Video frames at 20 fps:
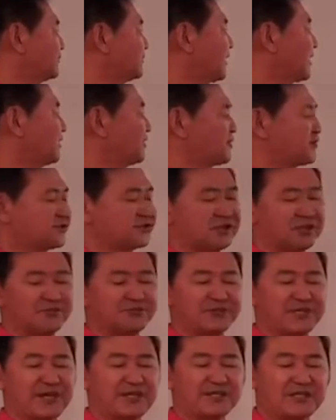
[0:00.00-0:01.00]
That is
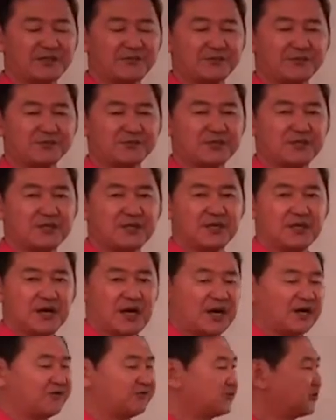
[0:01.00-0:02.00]
objectives.
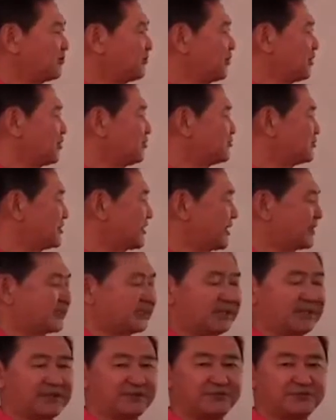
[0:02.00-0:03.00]
How to be
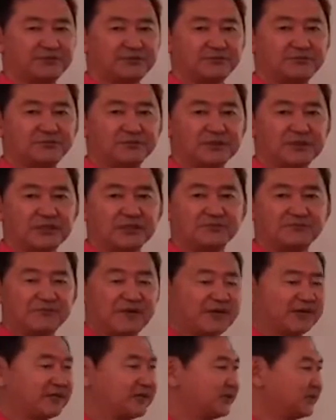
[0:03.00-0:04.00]
objective in
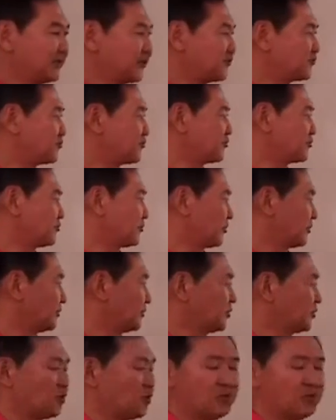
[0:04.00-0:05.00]
making a
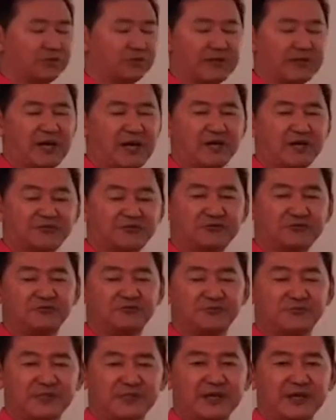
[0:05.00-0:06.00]
decision, or how to
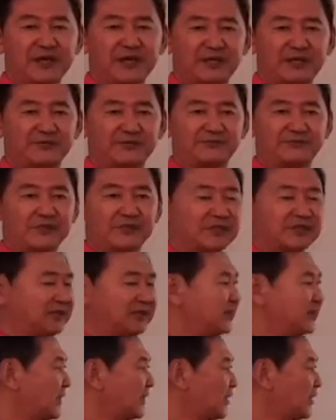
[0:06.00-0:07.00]
behave
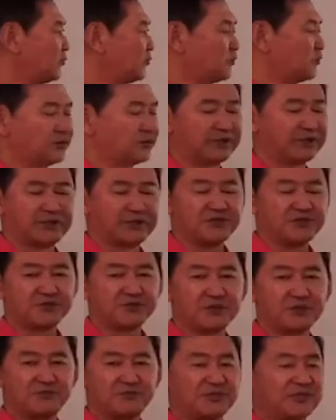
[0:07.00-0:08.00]
in our
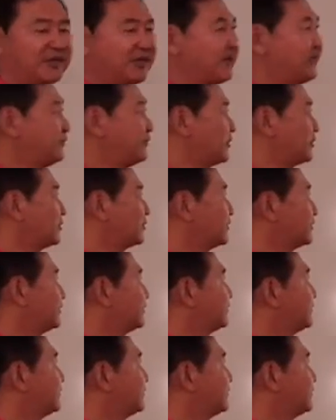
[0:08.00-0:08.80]
organizational behavior.